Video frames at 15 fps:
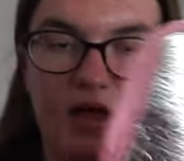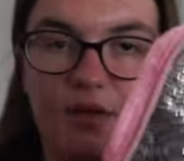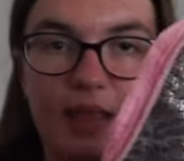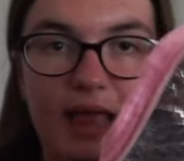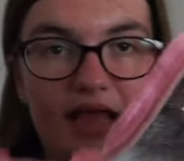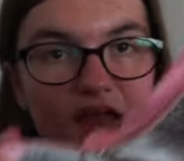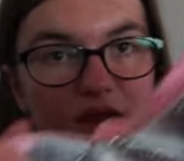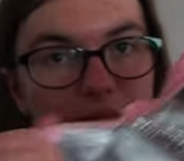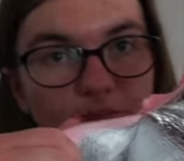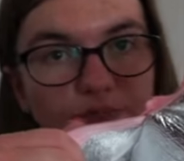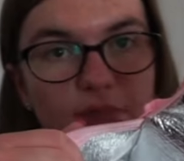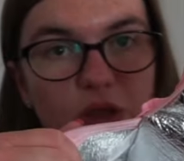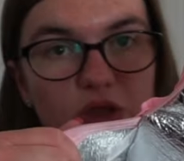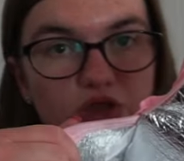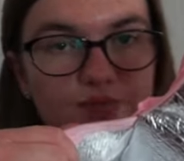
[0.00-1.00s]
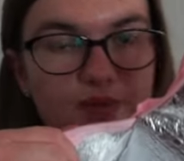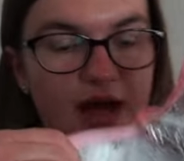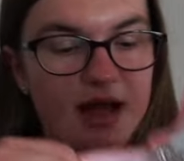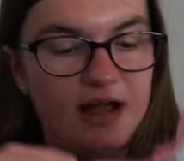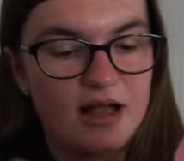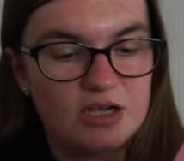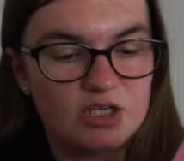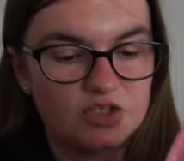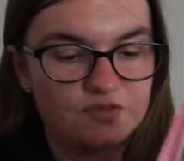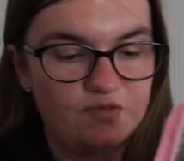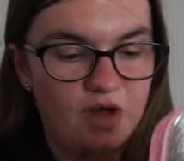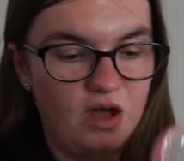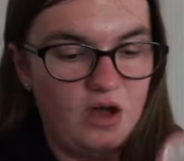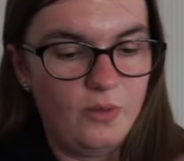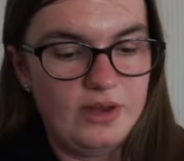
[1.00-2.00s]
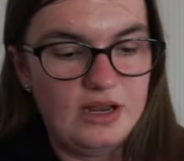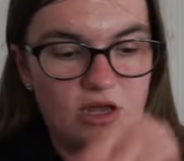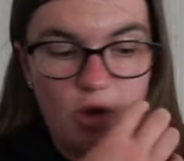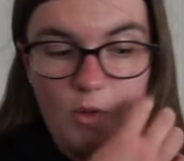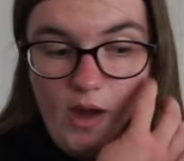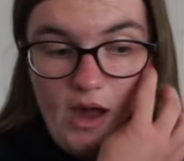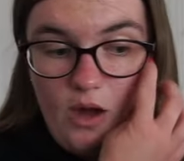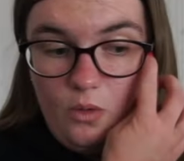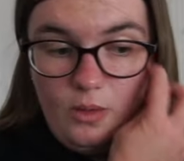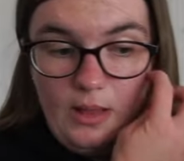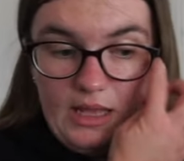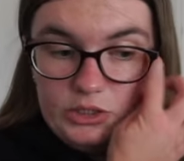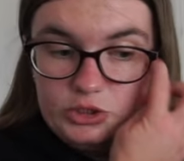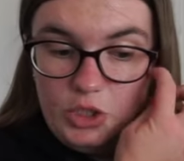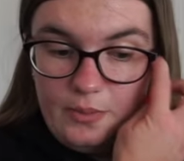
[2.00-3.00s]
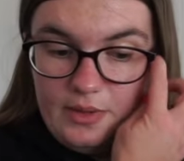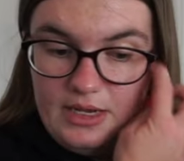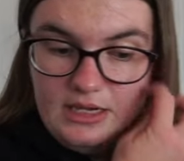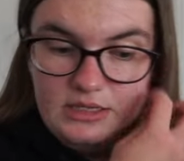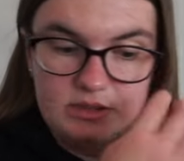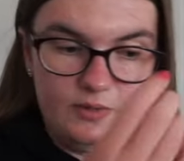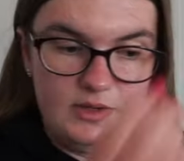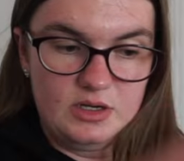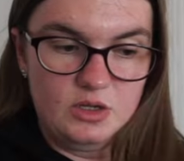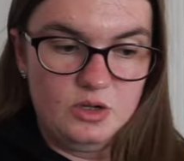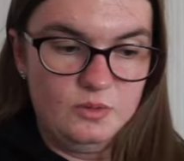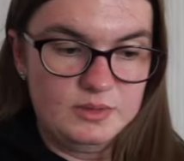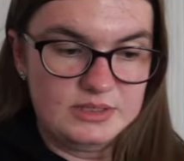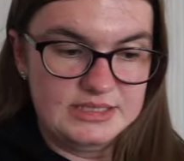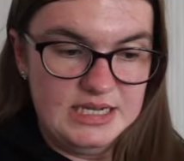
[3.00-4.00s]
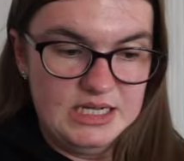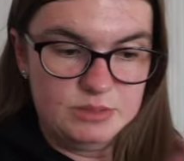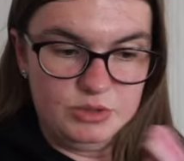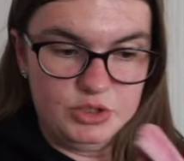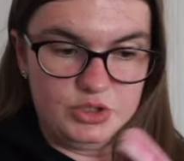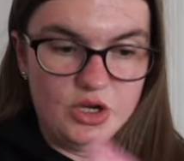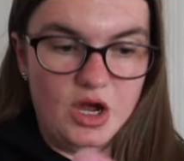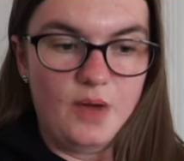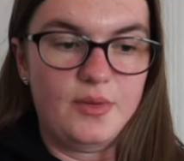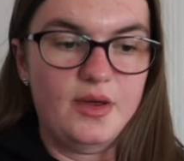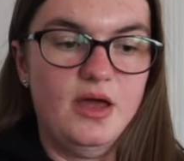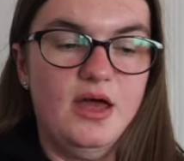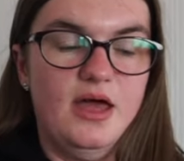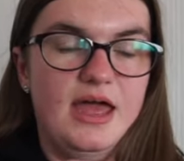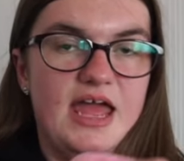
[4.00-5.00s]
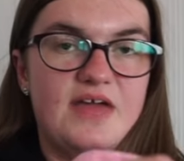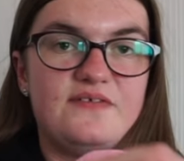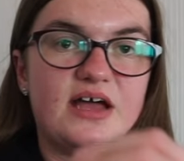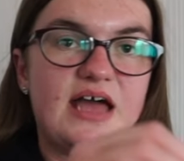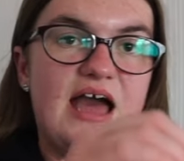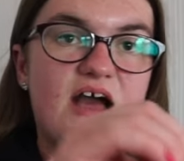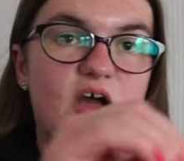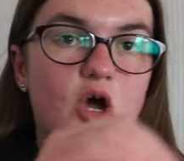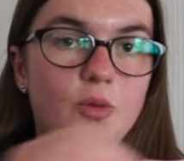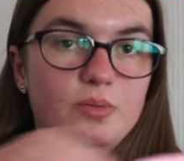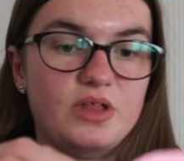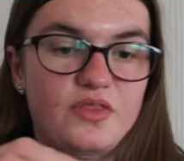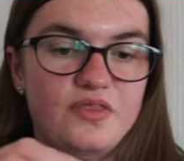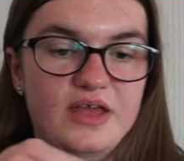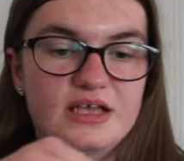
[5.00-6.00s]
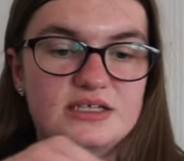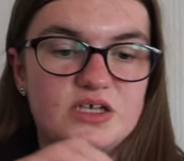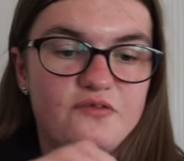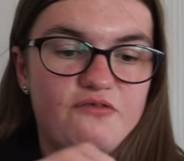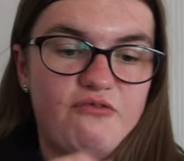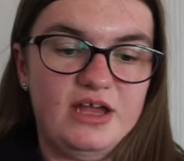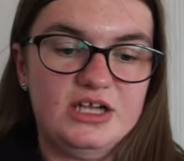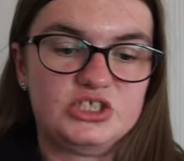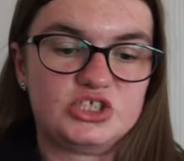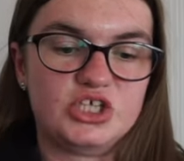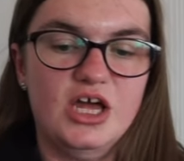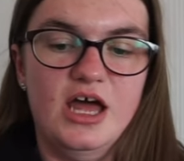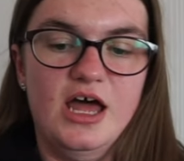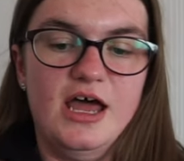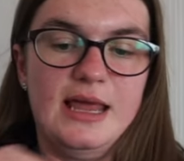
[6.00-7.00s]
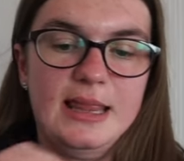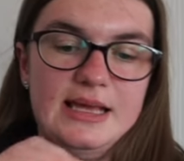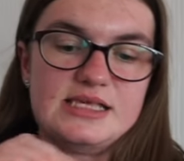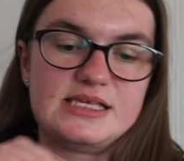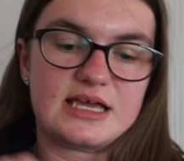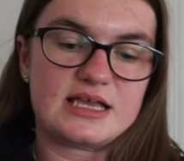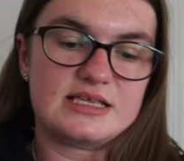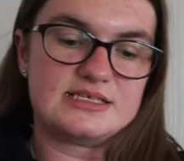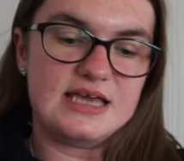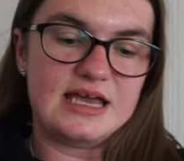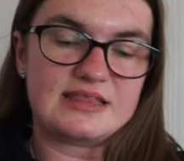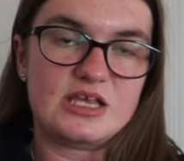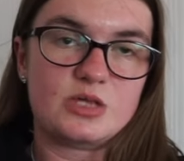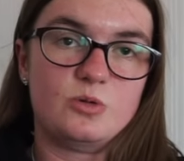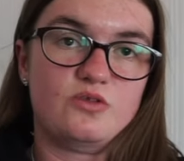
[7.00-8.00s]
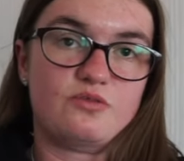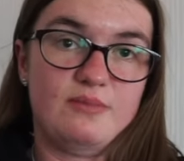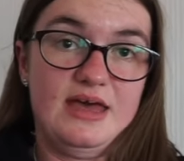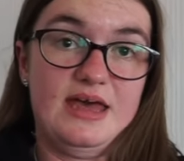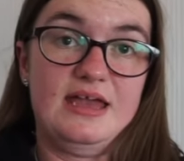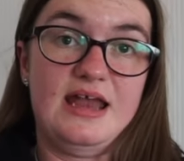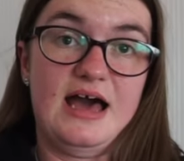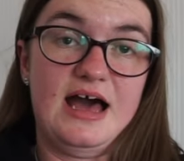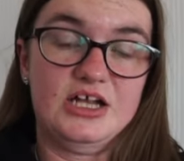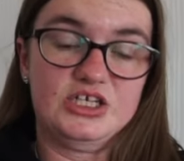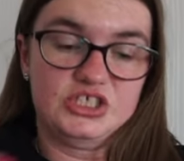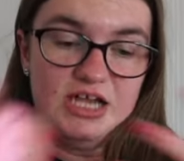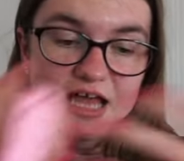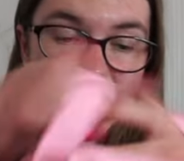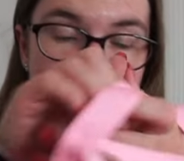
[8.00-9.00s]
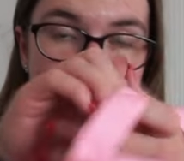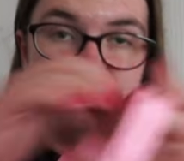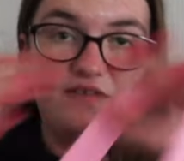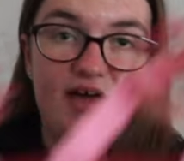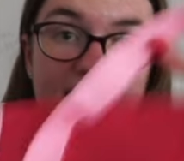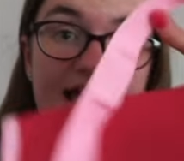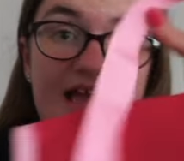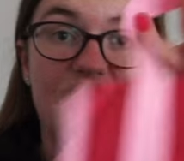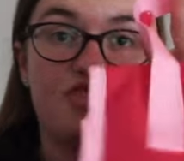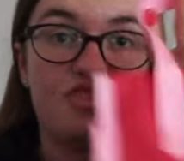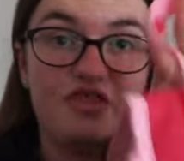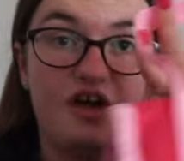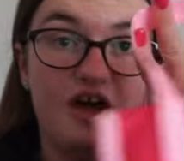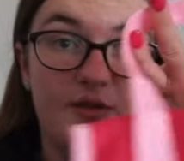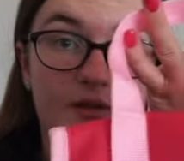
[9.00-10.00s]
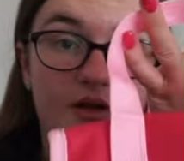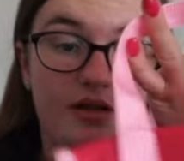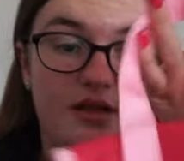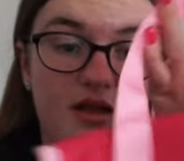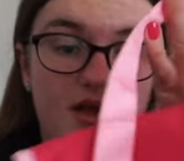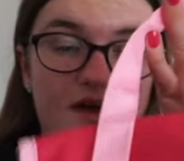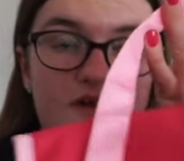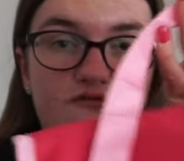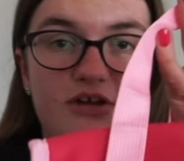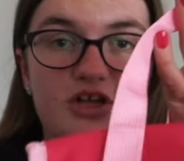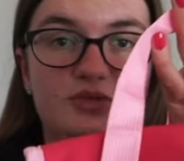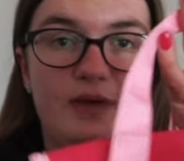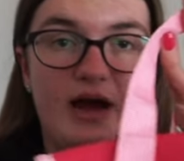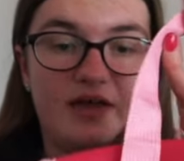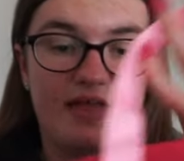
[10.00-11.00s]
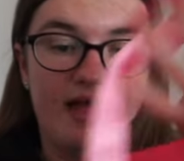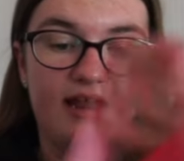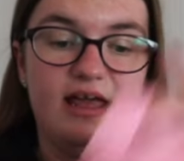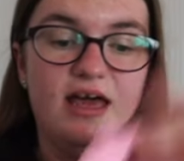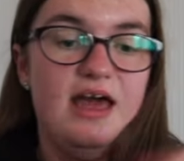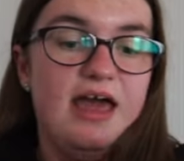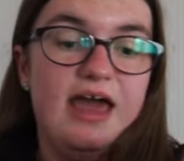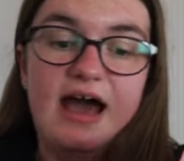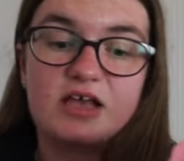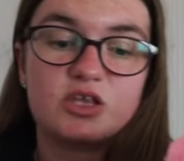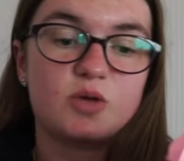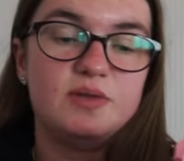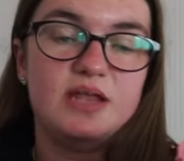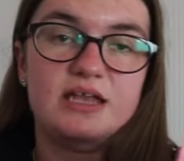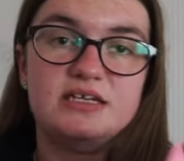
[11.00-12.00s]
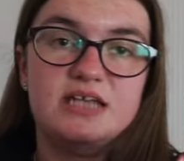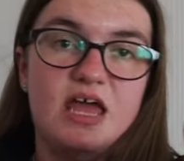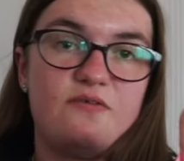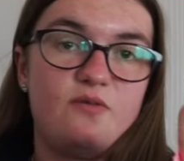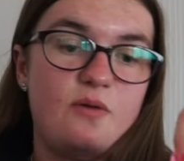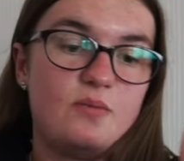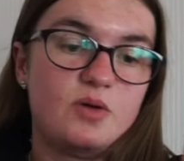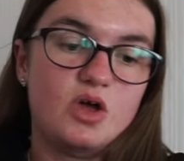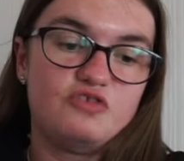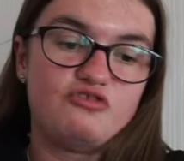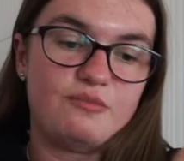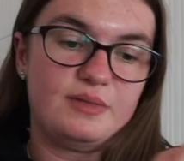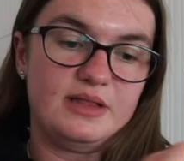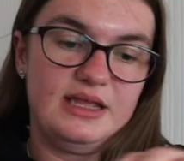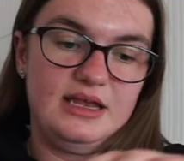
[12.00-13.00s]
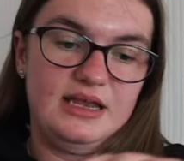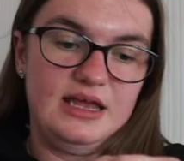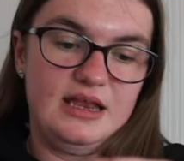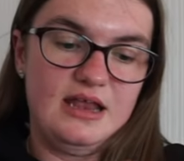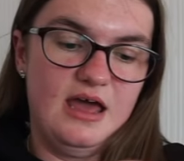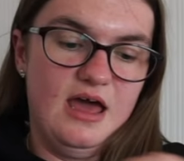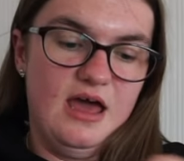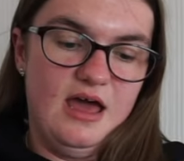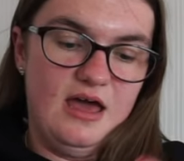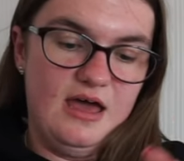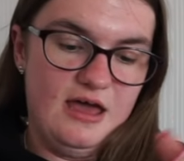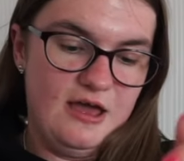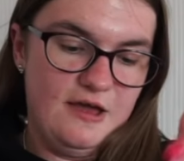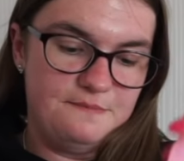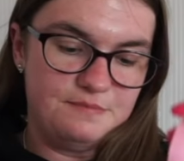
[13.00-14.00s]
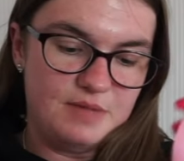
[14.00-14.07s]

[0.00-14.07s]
like, lunch bag. I just thought when I go out, like, shopping, to when I do my Sainsbury's shop, if I get a couple of things at a fridge, at least I can take this with me, and I actually have a thermal fridge bag then. It has come in handy for when we go trampolining. I